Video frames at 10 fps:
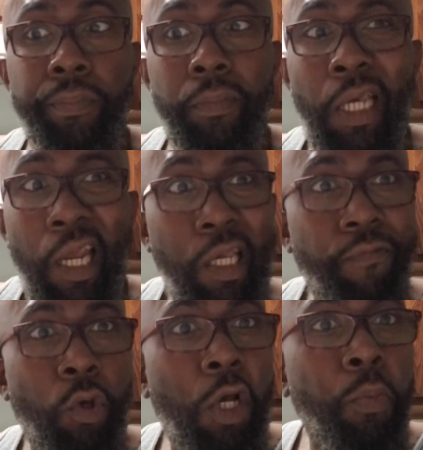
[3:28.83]
can I
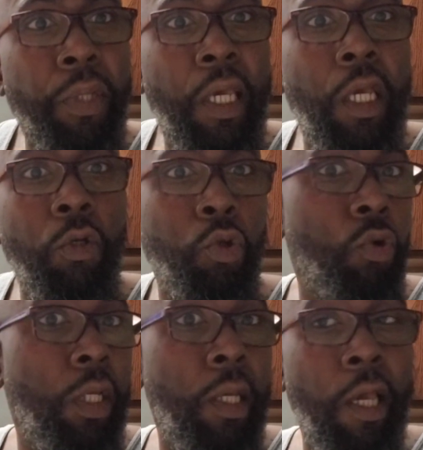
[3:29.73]
give you a helping hand? Do you
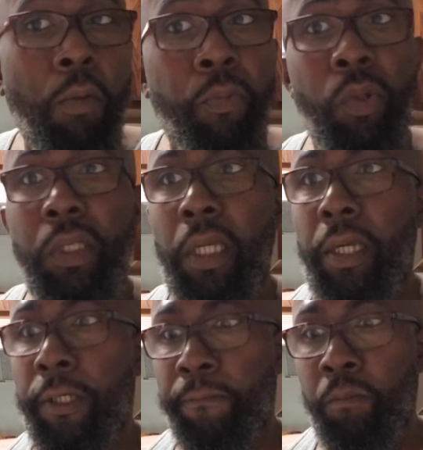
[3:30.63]
need help with
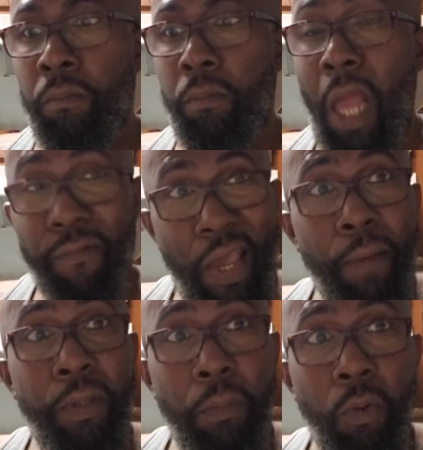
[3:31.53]
that? I've
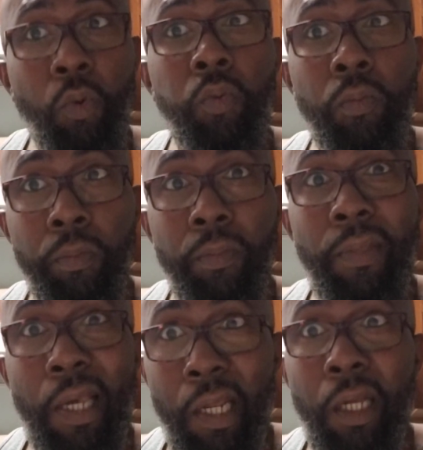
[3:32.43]
had people that